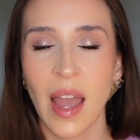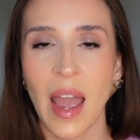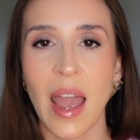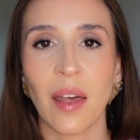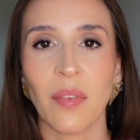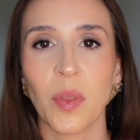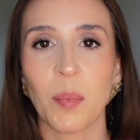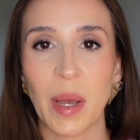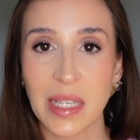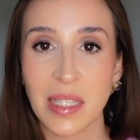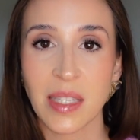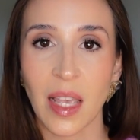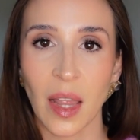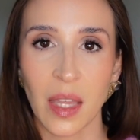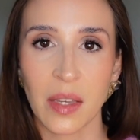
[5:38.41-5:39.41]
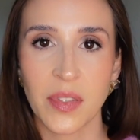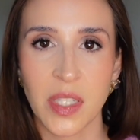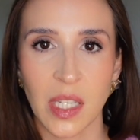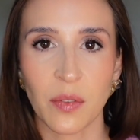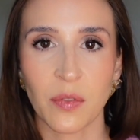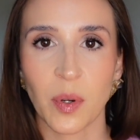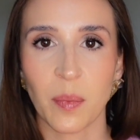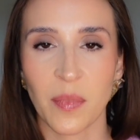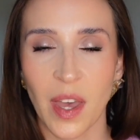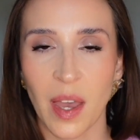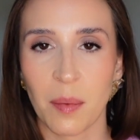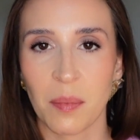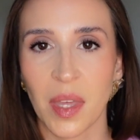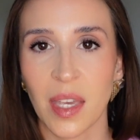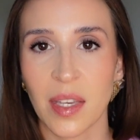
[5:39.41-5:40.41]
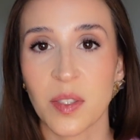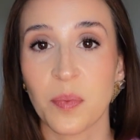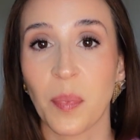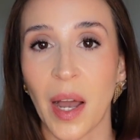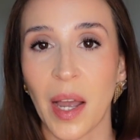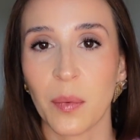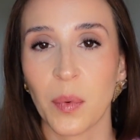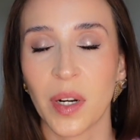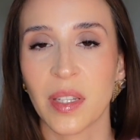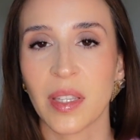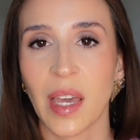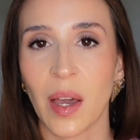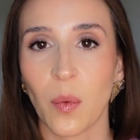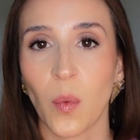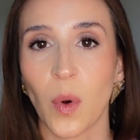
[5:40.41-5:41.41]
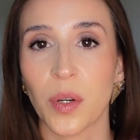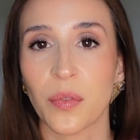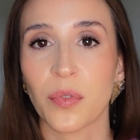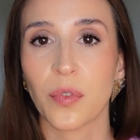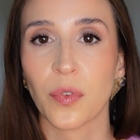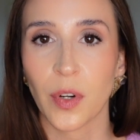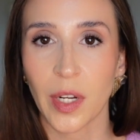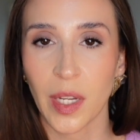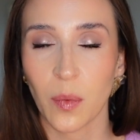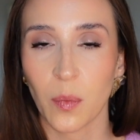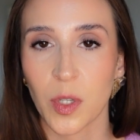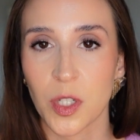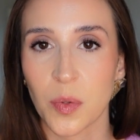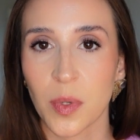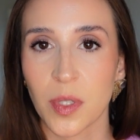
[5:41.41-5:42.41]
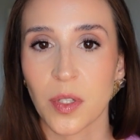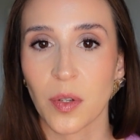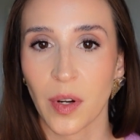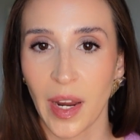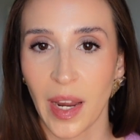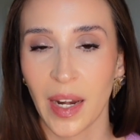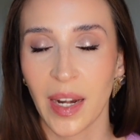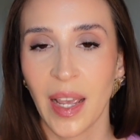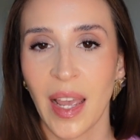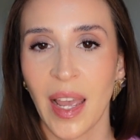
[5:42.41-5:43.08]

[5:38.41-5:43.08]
And the best sale I've seen from them is buy one, get one free, which was great.